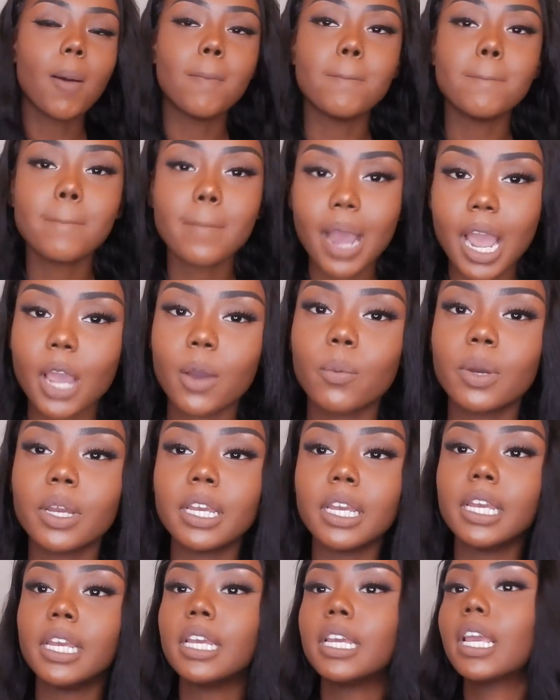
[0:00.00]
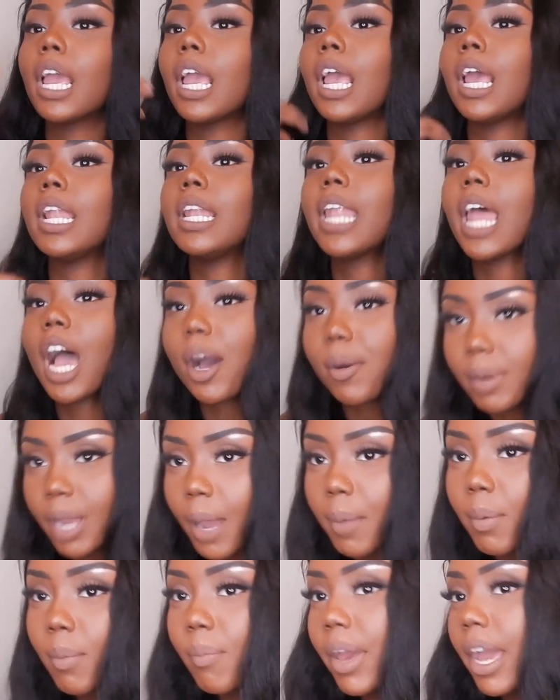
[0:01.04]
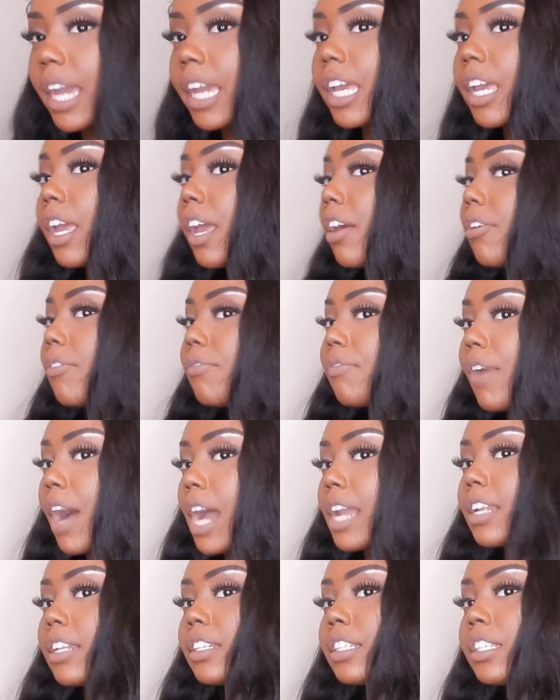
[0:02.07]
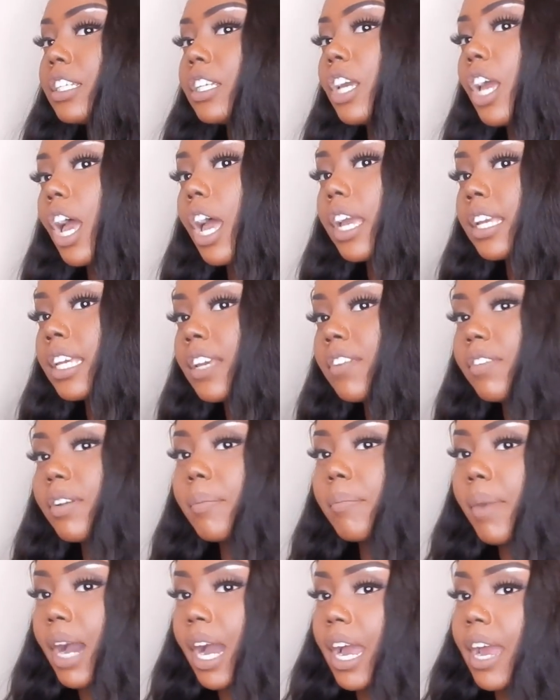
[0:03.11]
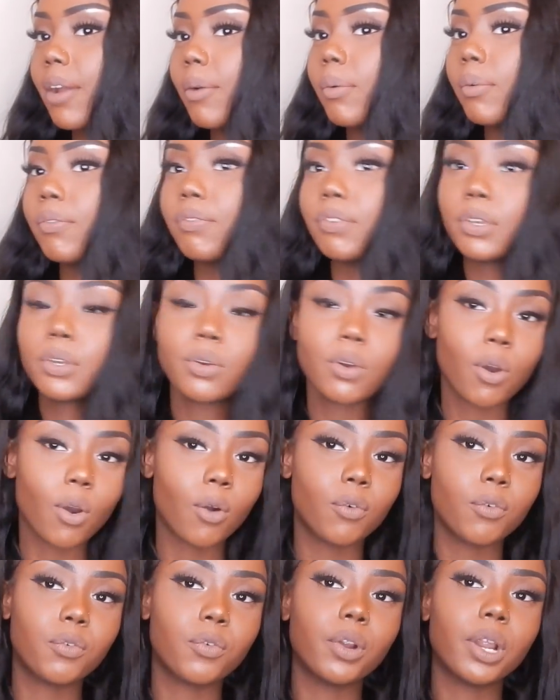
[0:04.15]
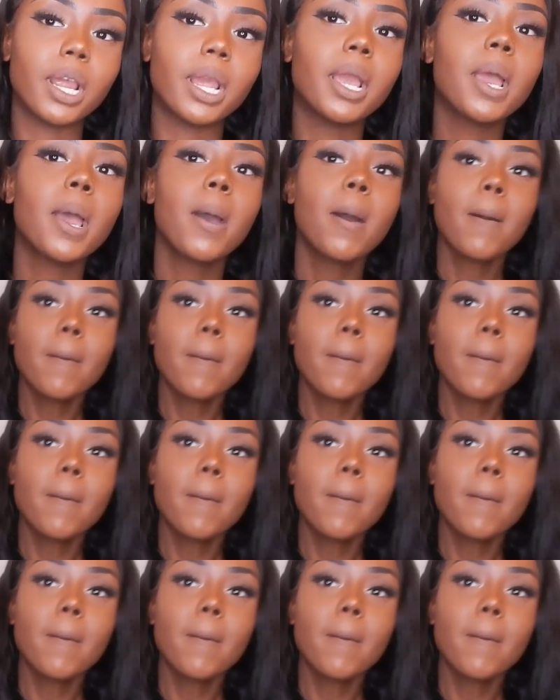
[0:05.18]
my wig, and now I'm coming back and finally giving my review over it.